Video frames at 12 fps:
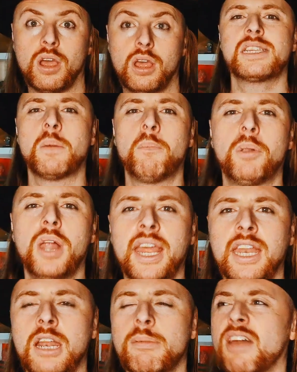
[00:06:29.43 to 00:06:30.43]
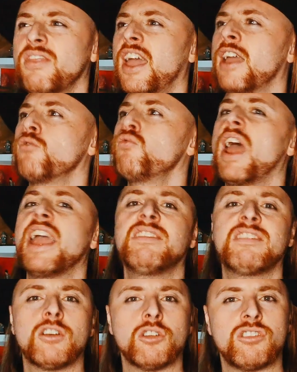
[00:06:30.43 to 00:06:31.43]
He's complaining about they
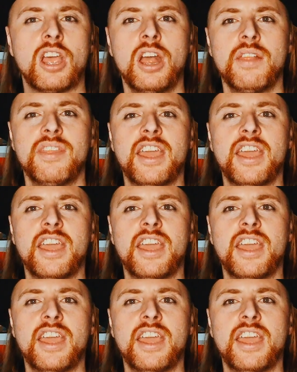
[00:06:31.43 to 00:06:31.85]
erased us.